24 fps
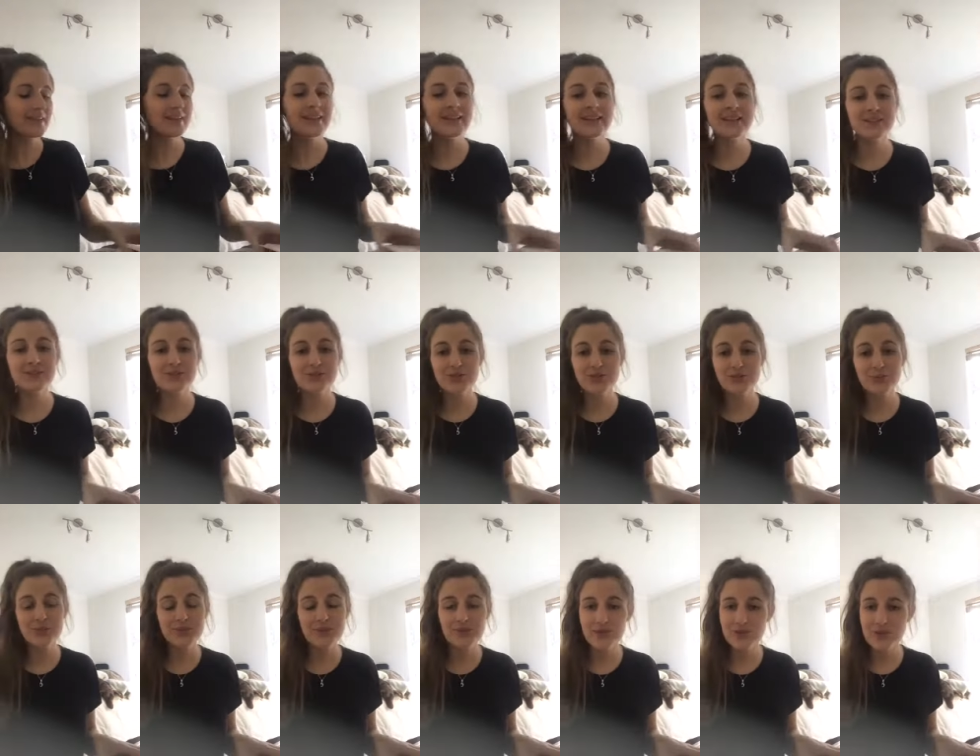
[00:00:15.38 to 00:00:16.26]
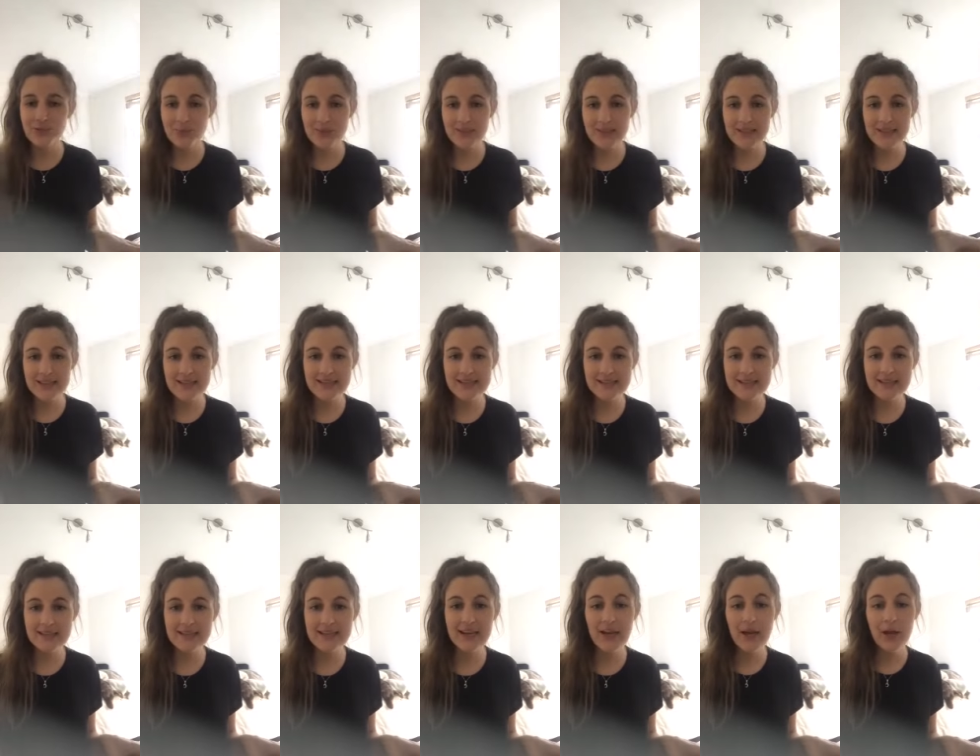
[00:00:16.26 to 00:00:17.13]
It's super
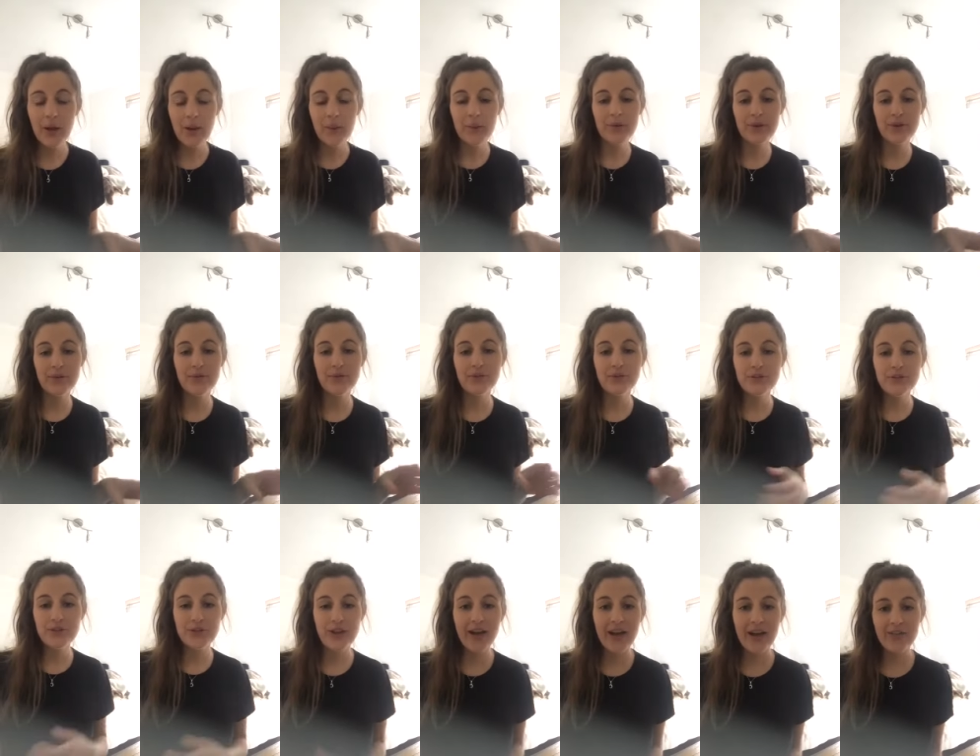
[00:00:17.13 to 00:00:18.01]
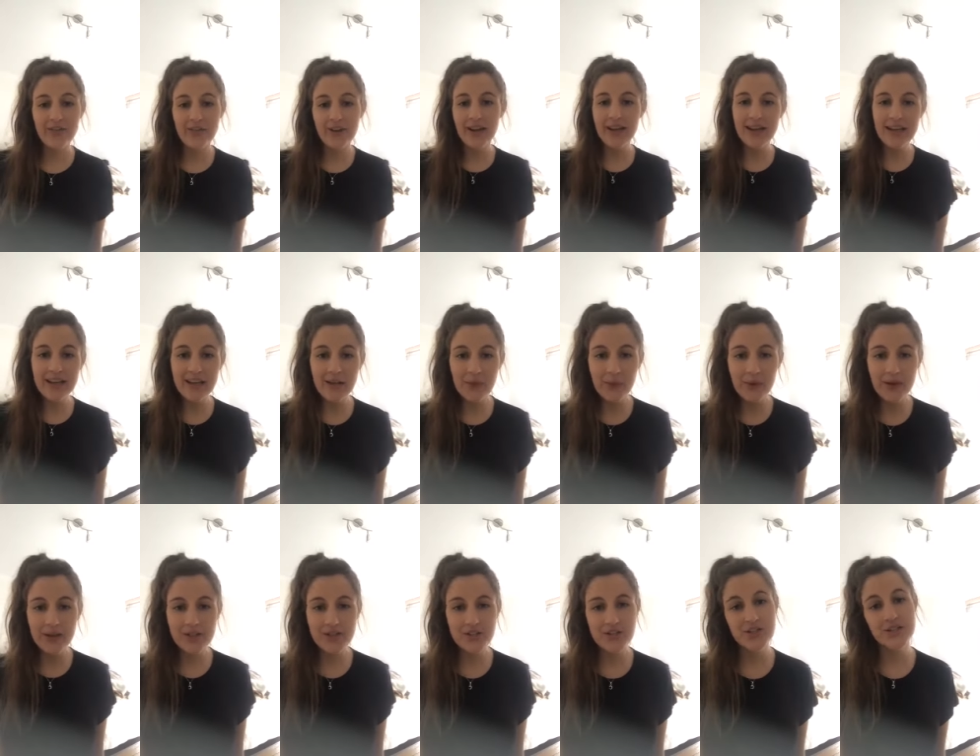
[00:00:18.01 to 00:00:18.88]
easy, but if you do have any
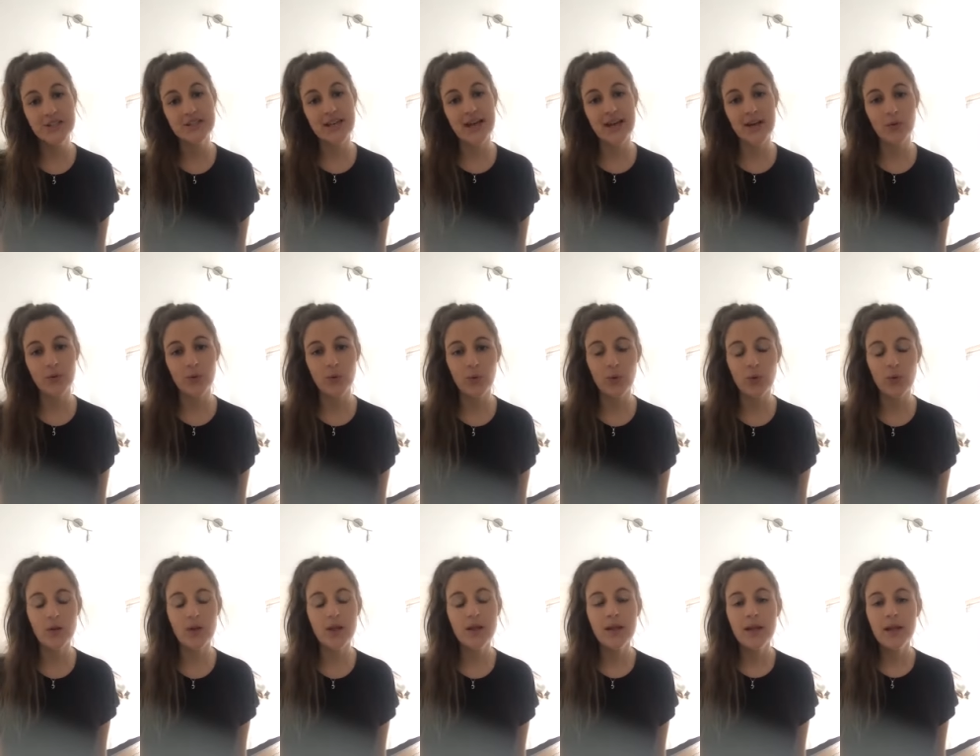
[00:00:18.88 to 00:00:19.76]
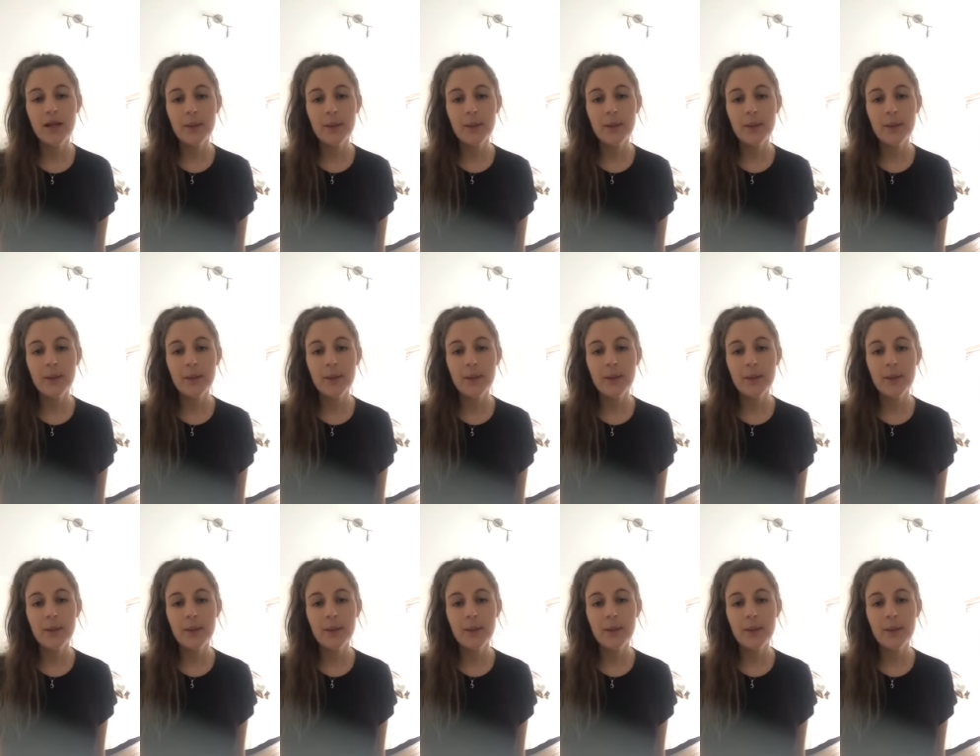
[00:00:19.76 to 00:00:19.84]
questions at all,